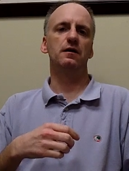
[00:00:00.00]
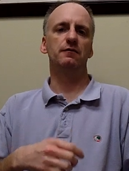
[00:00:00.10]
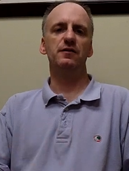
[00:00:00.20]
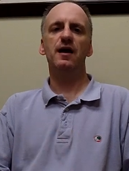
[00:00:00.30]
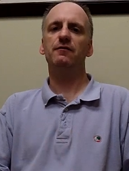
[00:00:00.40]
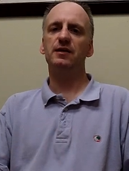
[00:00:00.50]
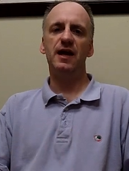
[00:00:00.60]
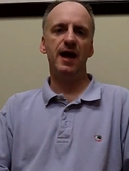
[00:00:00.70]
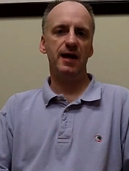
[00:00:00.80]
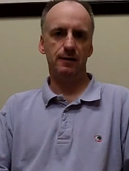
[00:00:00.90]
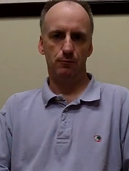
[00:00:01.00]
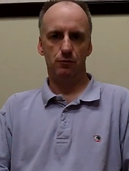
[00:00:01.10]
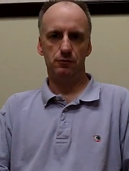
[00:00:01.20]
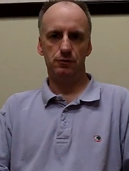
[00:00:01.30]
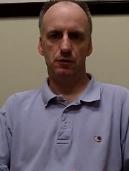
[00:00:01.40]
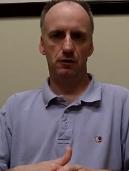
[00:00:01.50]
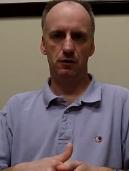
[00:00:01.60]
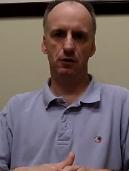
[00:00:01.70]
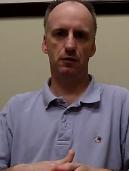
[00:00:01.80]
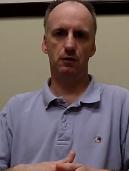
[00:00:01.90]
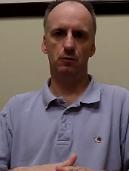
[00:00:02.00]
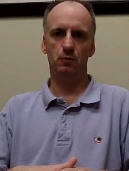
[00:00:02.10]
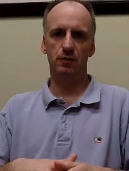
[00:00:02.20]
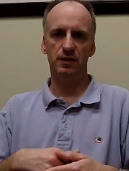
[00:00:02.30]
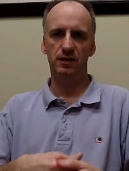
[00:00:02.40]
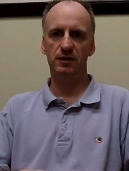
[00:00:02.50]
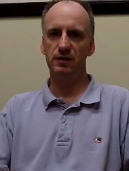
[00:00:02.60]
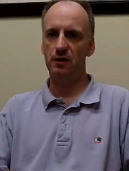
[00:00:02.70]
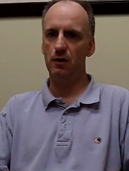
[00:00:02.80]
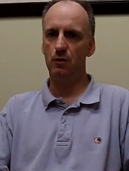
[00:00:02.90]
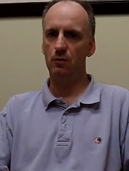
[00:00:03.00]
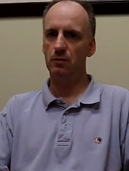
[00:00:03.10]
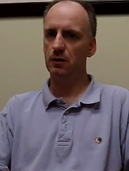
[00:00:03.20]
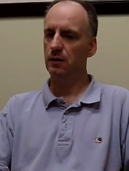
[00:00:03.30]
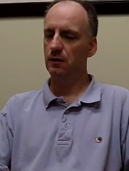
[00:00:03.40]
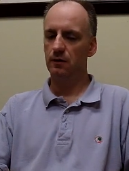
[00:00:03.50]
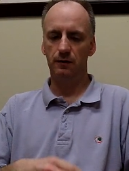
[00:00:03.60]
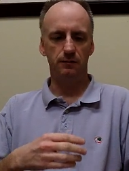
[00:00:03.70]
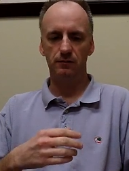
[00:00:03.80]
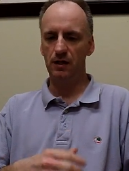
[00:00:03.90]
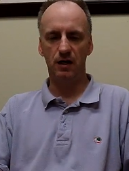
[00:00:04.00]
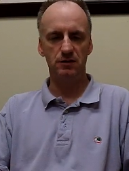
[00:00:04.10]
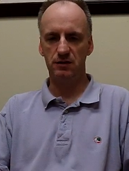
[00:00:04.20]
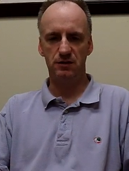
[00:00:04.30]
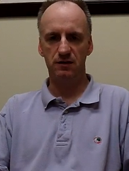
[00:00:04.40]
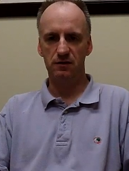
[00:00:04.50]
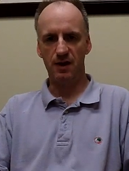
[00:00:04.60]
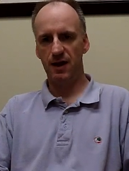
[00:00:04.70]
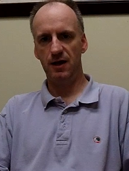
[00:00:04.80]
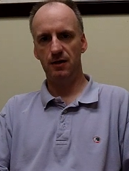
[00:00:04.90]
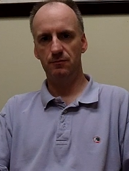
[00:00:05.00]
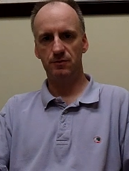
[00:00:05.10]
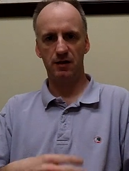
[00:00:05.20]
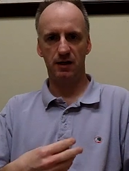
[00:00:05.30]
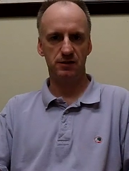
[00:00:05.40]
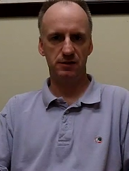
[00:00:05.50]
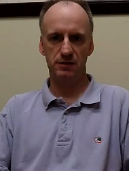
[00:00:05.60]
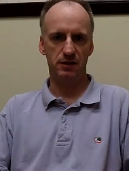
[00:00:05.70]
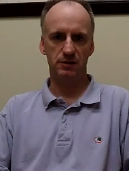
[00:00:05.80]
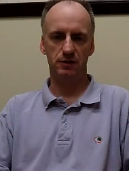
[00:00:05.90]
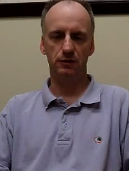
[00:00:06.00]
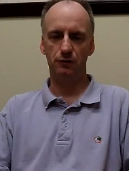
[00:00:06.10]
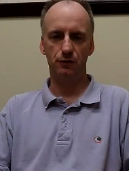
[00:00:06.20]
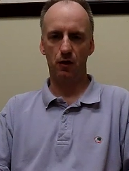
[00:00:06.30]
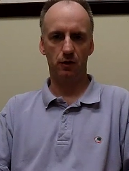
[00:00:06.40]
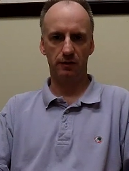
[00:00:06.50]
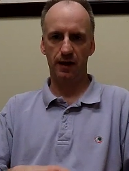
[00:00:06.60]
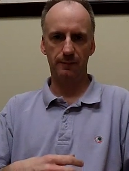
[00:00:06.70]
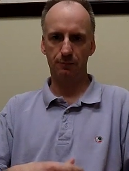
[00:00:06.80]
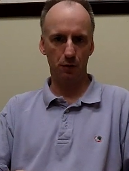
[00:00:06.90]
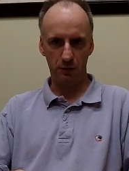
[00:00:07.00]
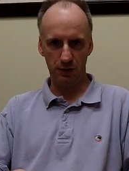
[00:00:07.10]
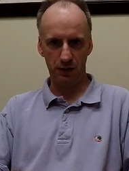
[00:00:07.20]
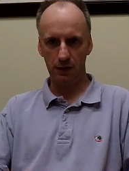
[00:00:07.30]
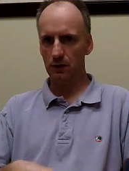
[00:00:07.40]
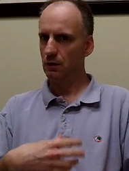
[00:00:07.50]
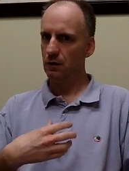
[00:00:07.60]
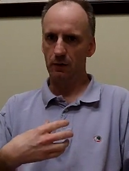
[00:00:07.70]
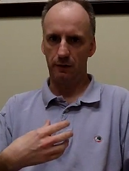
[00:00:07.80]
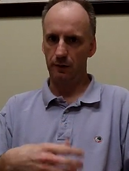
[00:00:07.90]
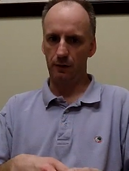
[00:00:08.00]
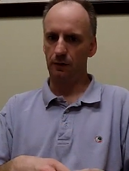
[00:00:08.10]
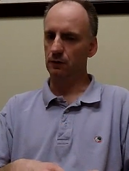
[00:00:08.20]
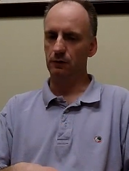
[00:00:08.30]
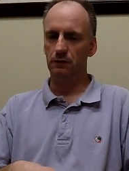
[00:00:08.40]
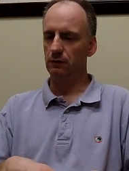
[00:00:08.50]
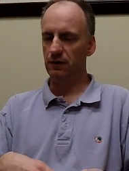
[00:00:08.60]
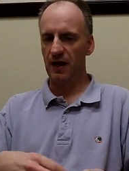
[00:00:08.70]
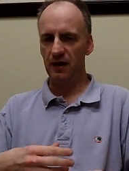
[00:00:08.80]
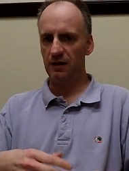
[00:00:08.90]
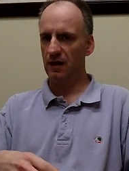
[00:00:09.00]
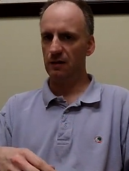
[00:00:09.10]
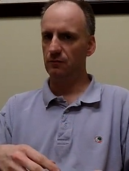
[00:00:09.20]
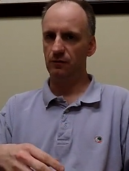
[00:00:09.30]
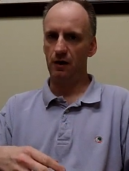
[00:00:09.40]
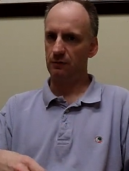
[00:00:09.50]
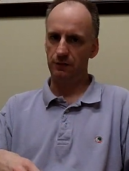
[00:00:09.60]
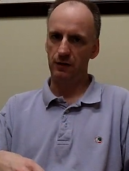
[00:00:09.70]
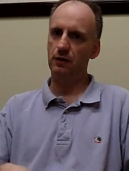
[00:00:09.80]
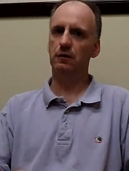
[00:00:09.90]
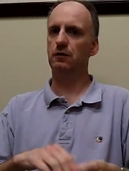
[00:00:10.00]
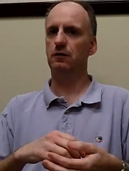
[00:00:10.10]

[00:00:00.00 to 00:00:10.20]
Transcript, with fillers: If you have any animals, we need to know not just their names, not just that it's a little dog named Pookie or a little cat named Fluffy.